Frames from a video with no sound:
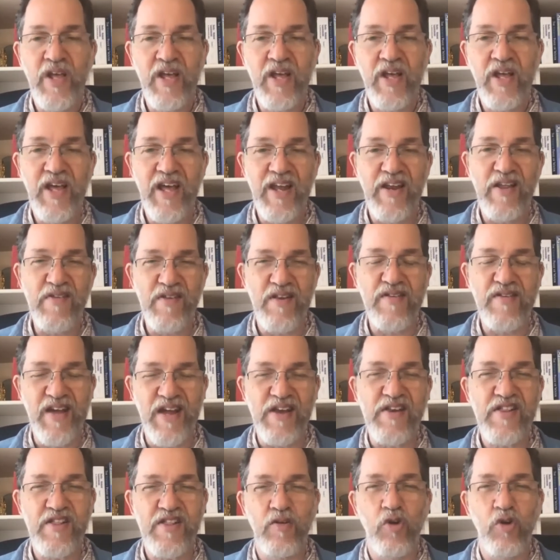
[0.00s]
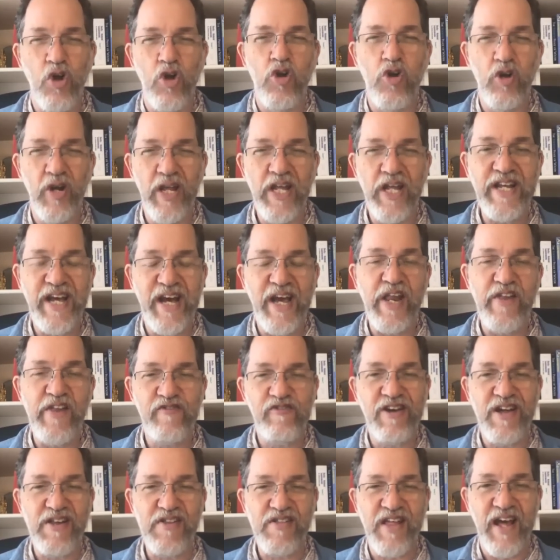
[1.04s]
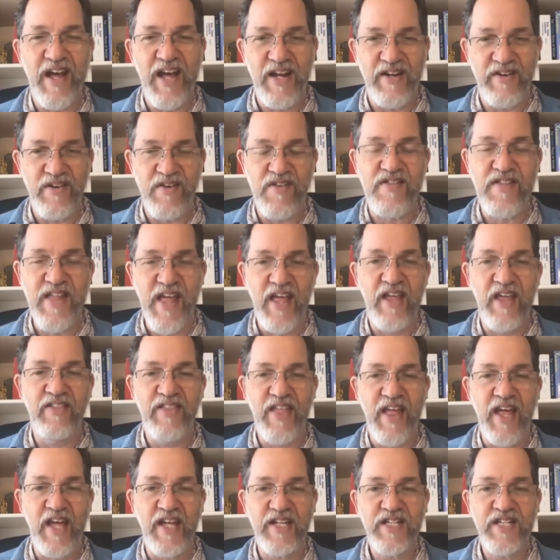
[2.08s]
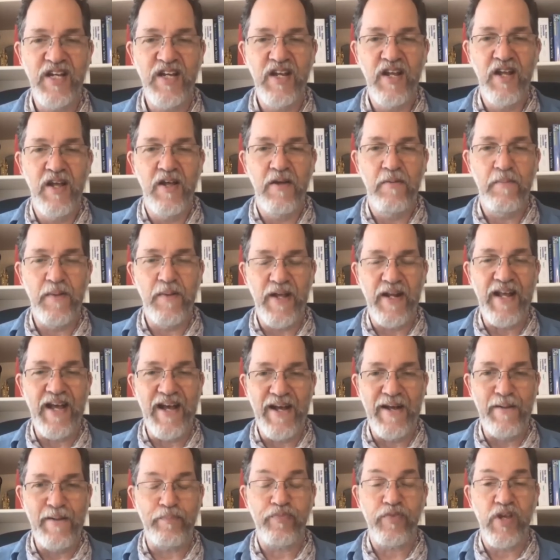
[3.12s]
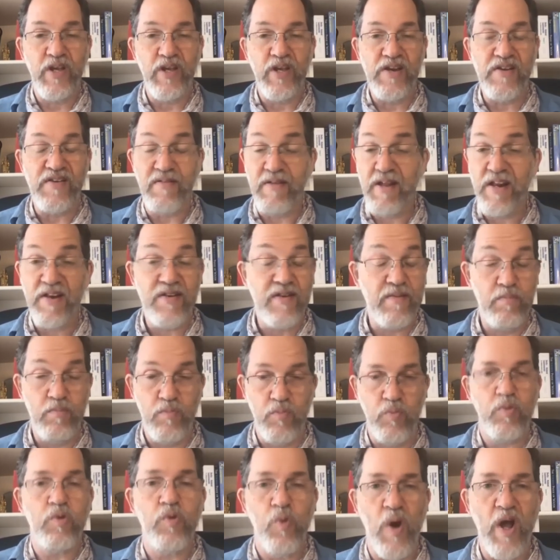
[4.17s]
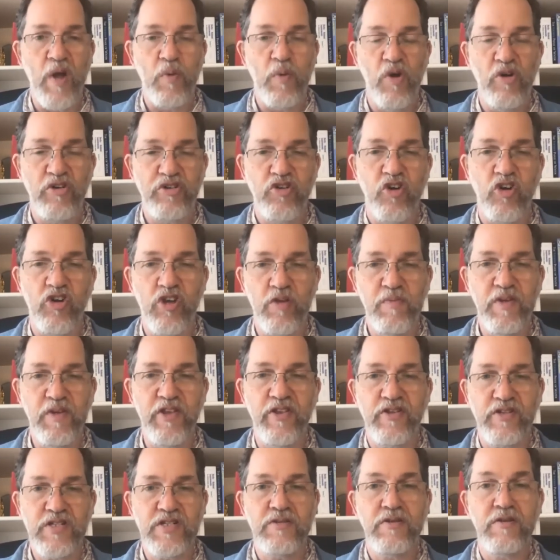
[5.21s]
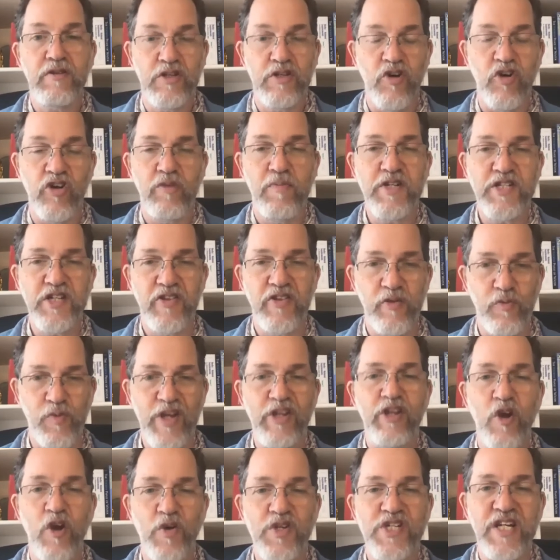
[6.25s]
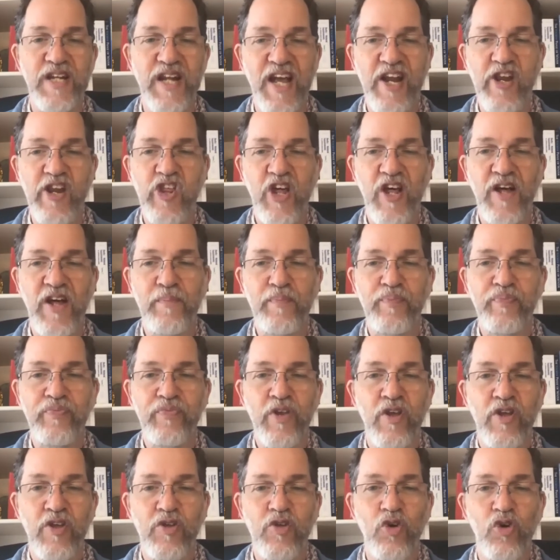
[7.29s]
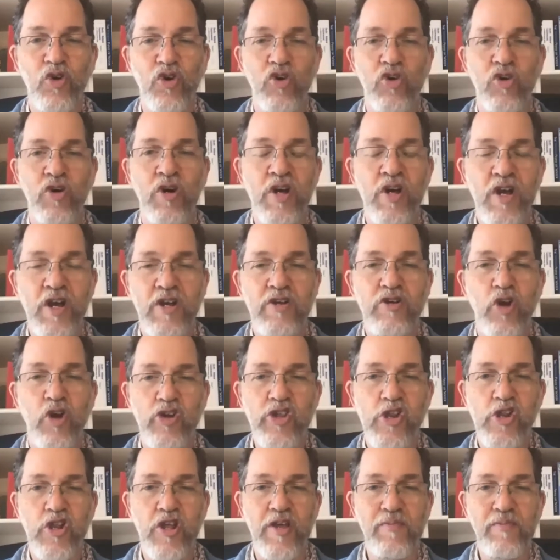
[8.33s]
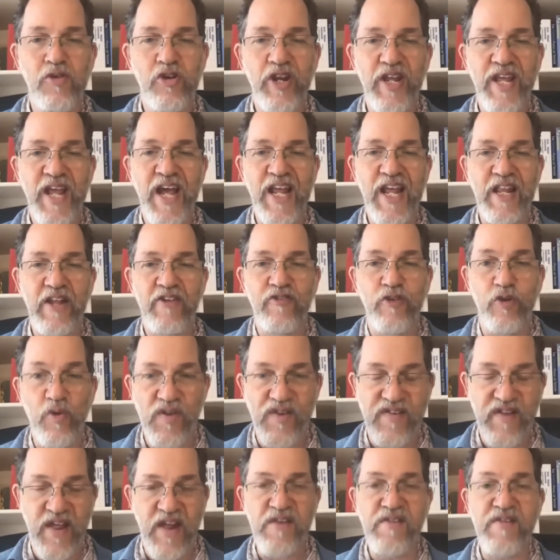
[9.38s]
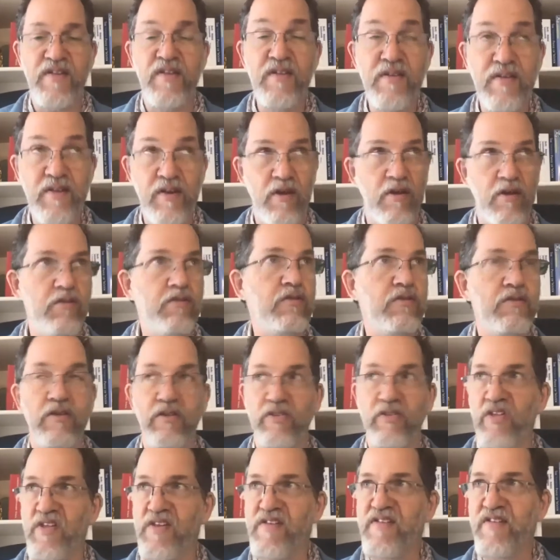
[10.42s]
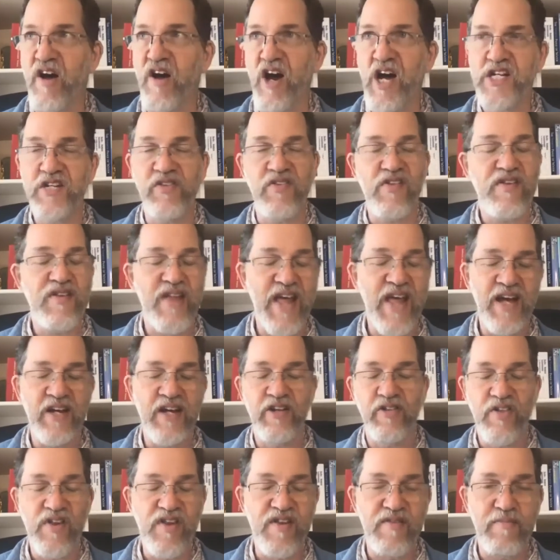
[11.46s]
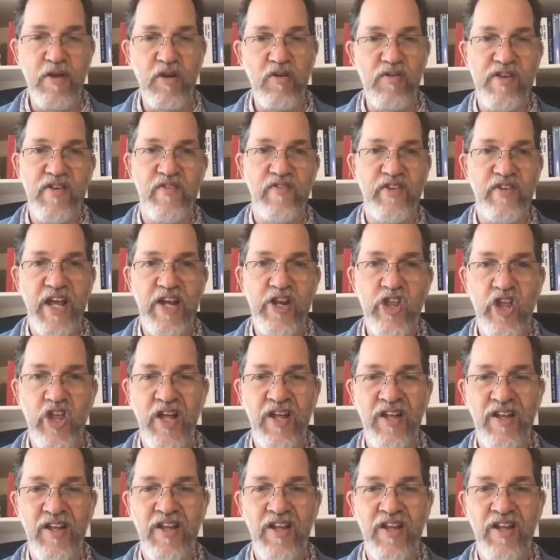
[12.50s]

And as I say, it's still early days for us to understand that, but it's quite well documented that when you go into nature, you're not just communicating through your senses, the sight and the sound and the smells of nature.